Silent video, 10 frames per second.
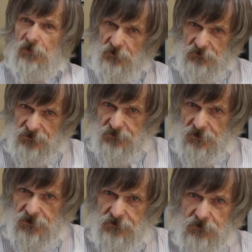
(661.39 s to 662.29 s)
for listening
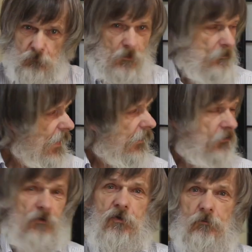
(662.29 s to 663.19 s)
tonight. We'll be
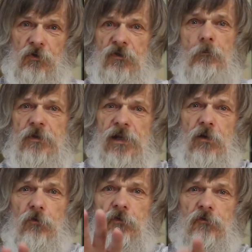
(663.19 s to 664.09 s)
back soon with something
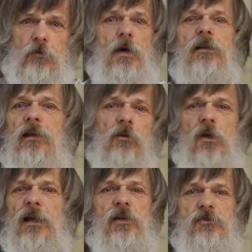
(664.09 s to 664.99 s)
else from our little
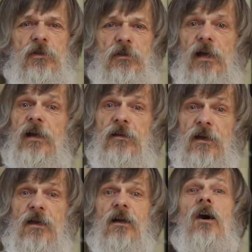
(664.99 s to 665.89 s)
collection, and
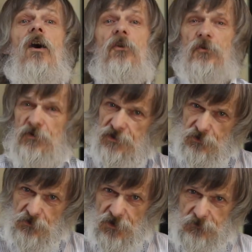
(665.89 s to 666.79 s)
I'll see
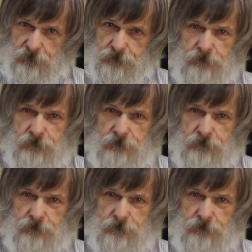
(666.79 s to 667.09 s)
you then.